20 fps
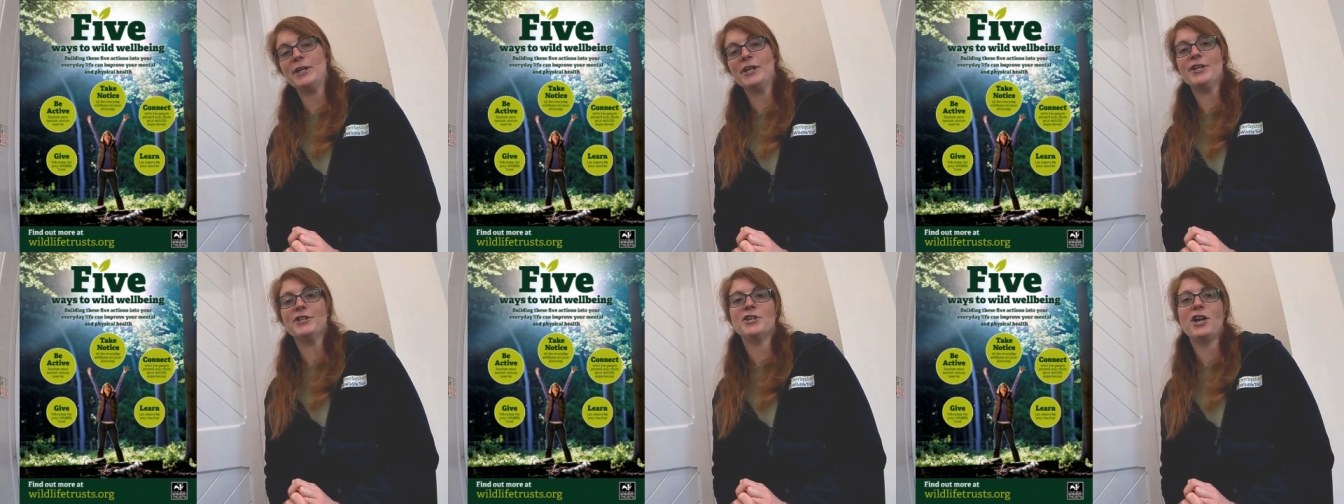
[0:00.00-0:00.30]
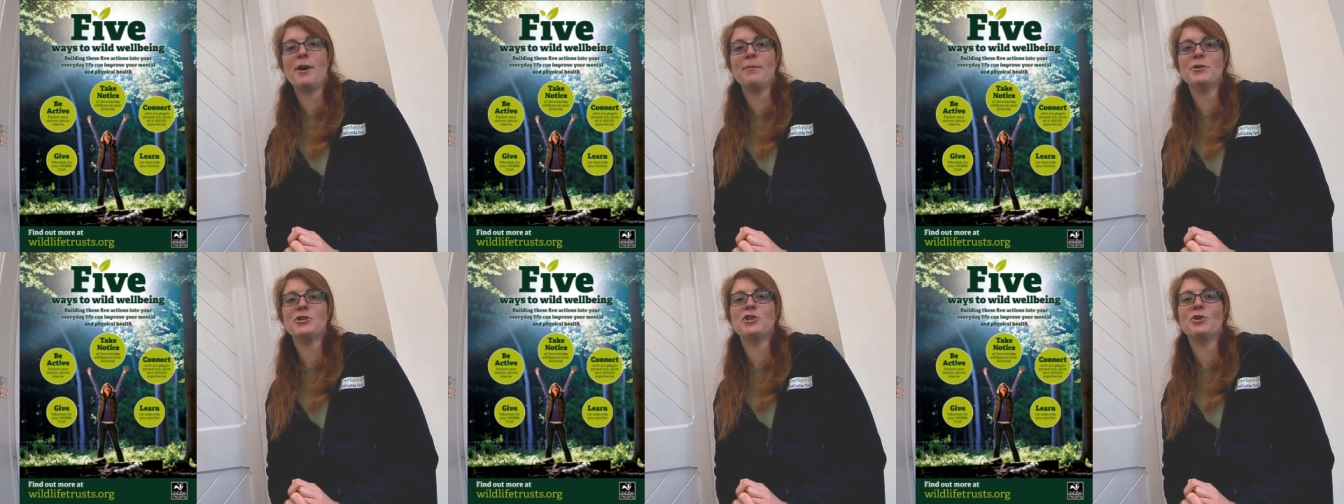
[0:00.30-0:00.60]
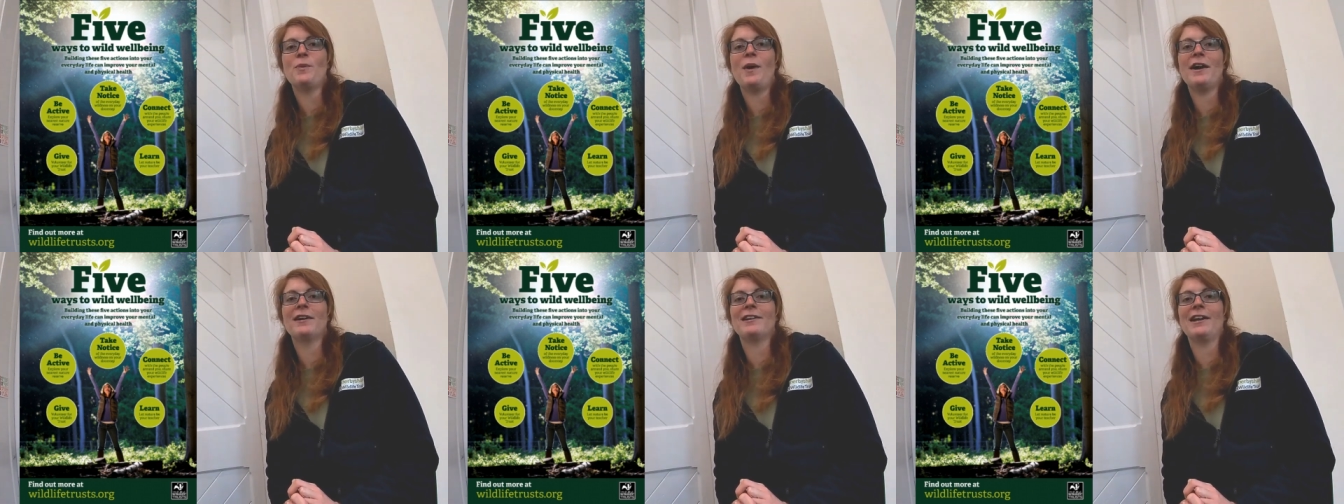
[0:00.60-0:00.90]
but at
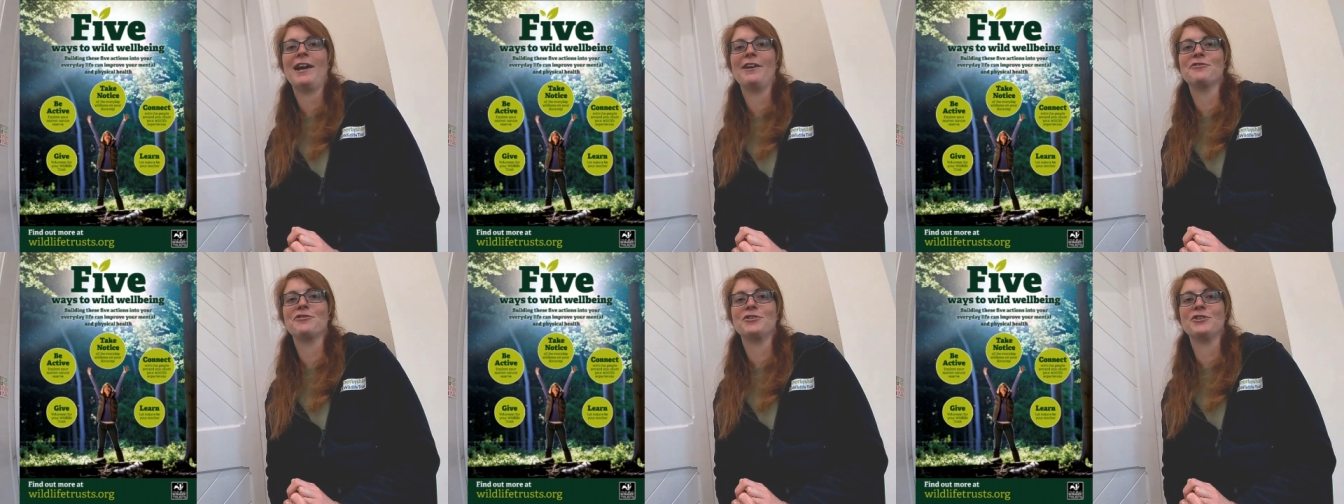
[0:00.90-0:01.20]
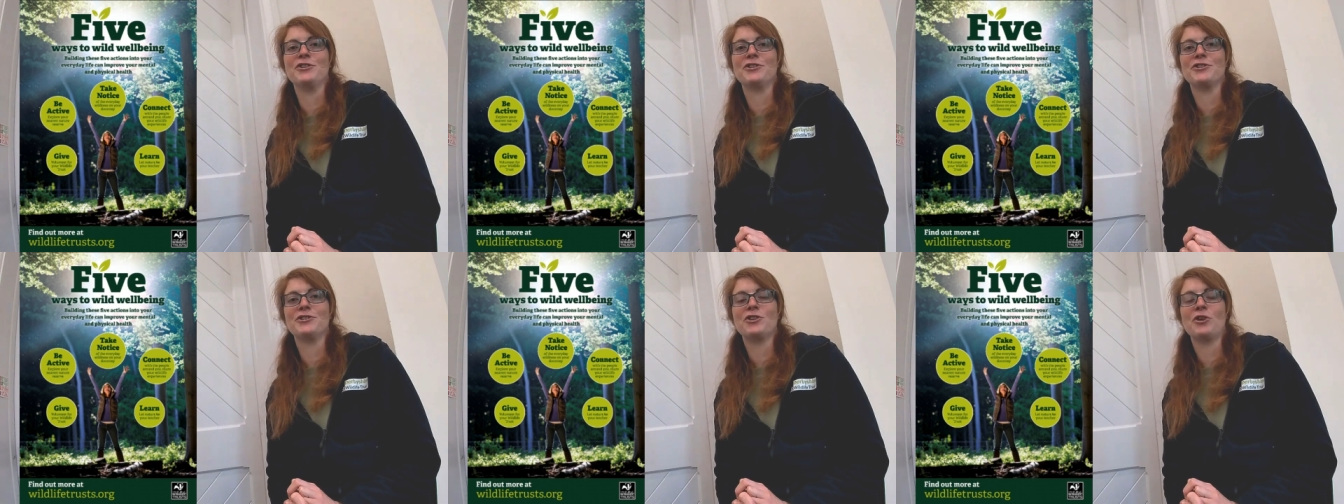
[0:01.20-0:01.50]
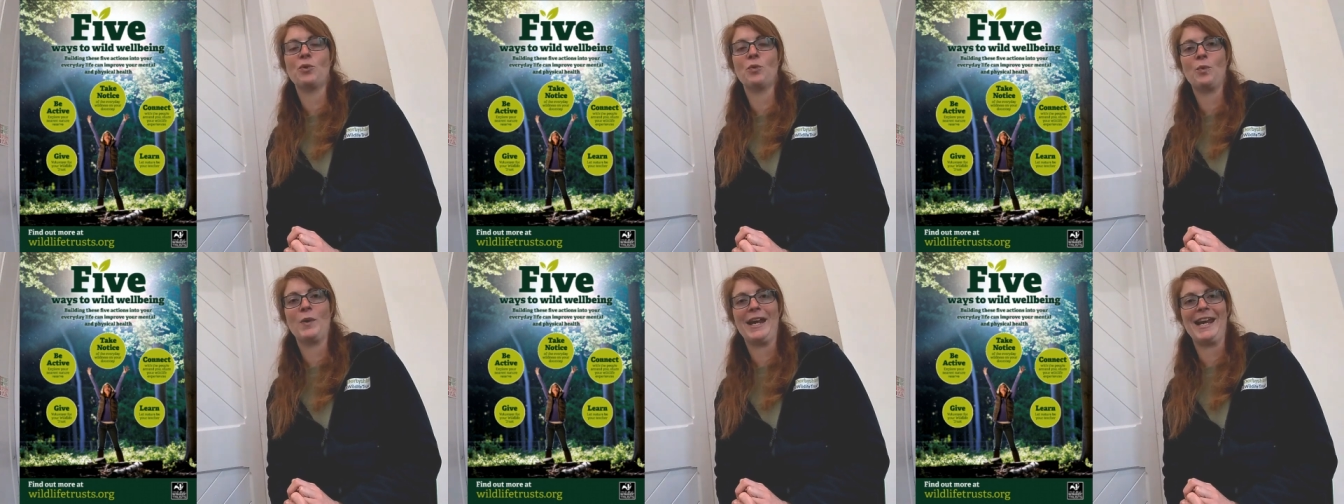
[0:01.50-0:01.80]
Derbyshire Wildlife
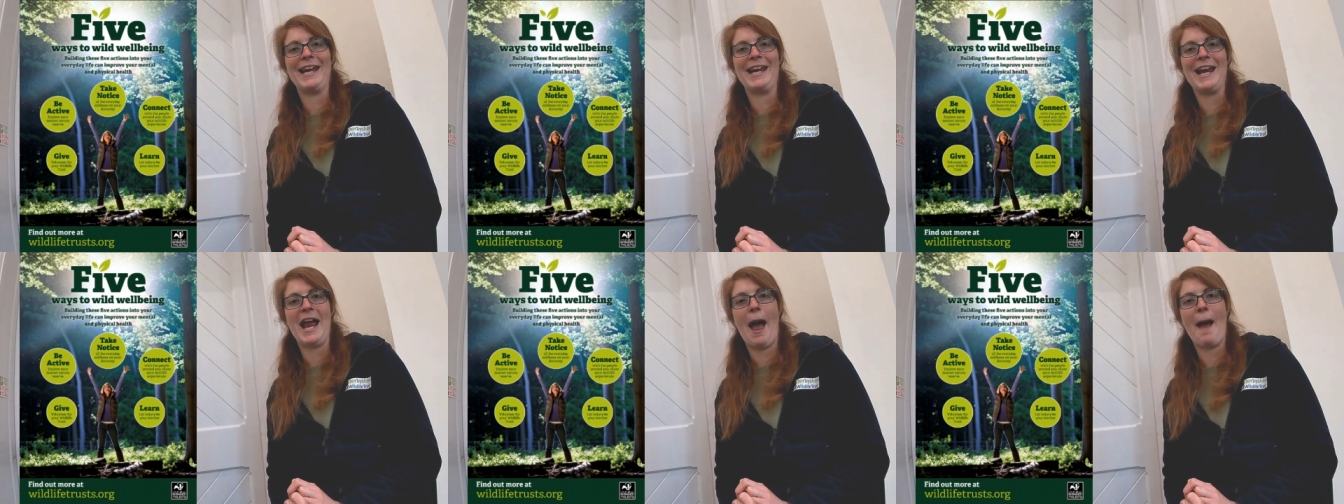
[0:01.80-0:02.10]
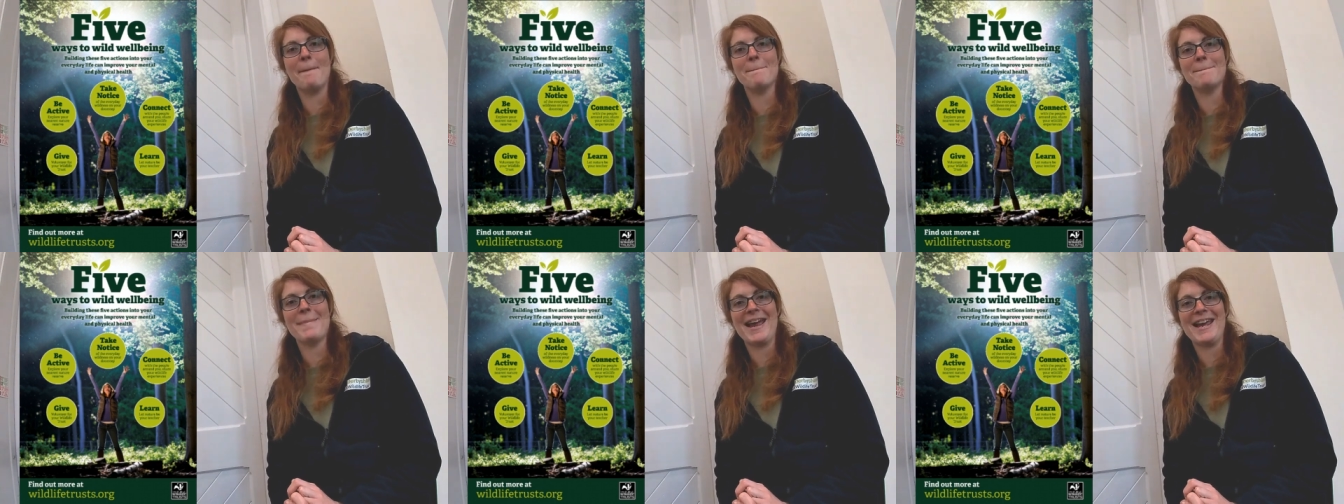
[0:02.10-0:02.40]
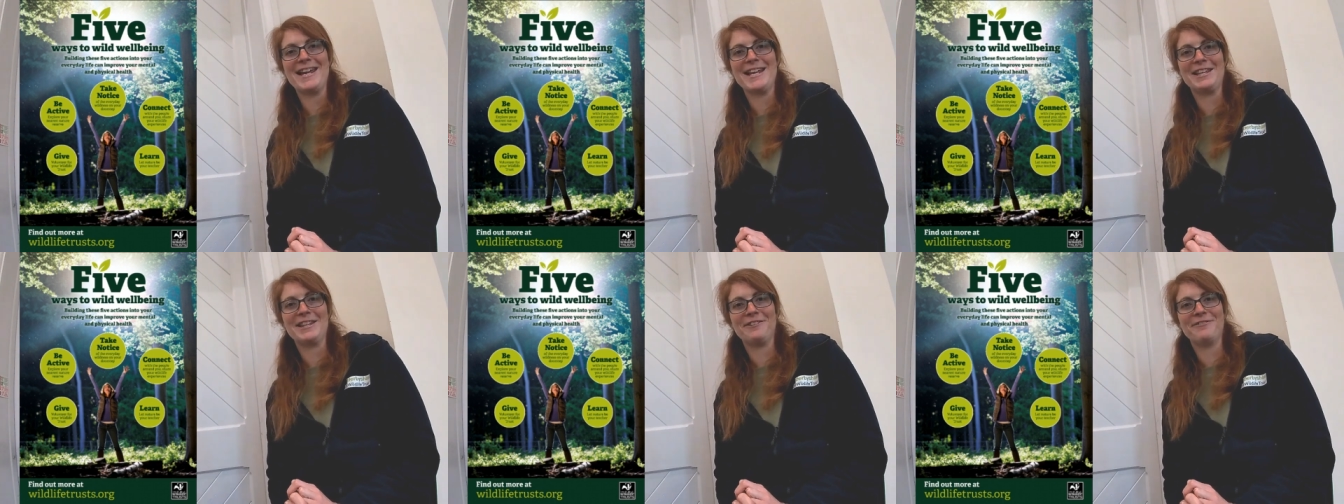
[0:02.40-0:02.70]
Trust, we
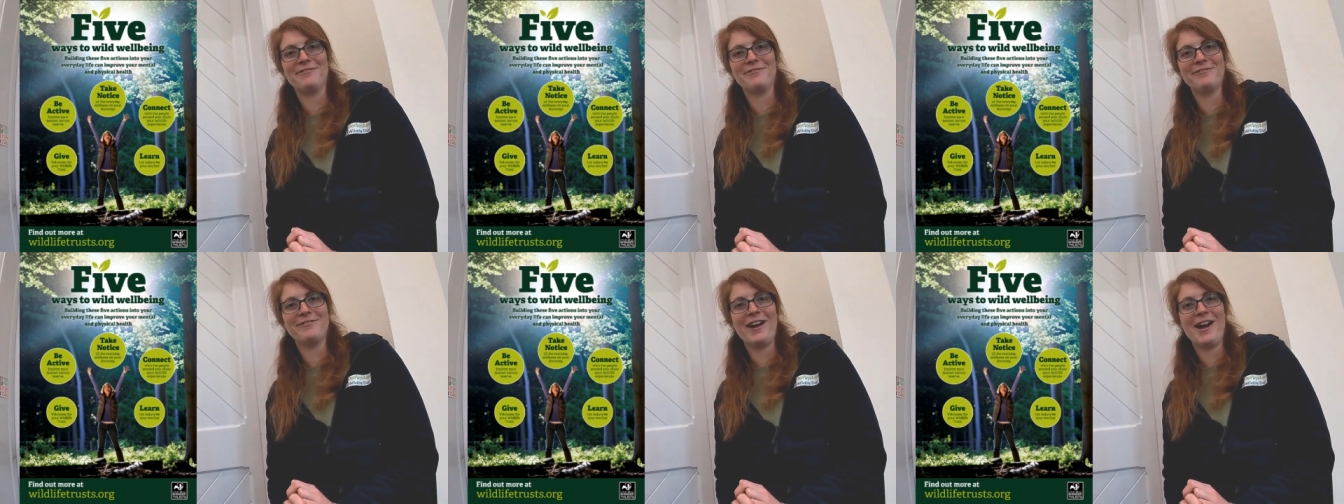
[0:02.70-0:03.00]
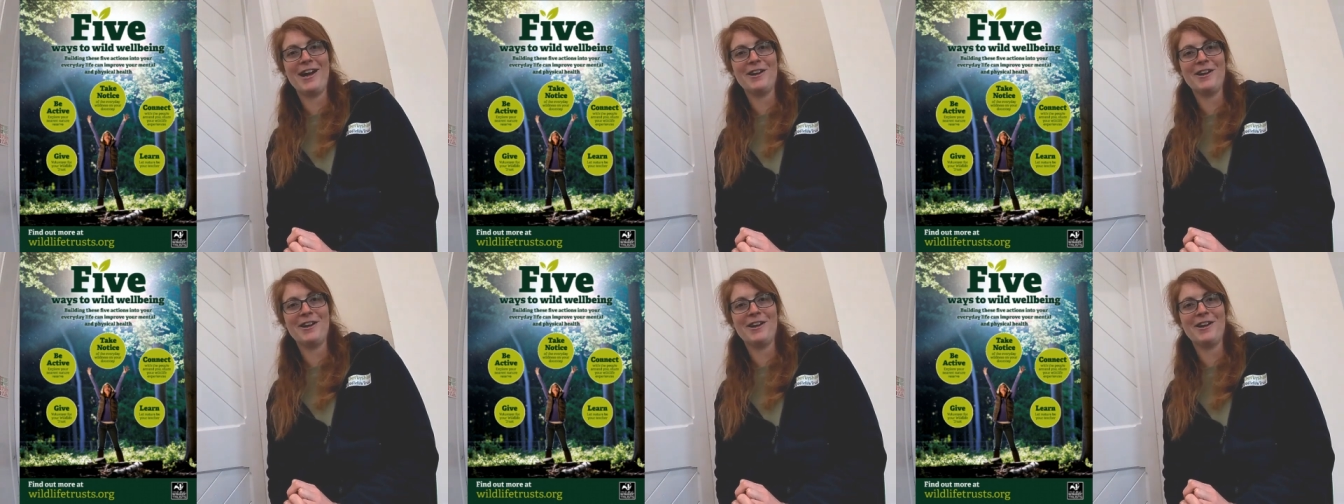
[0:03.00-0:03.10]
make the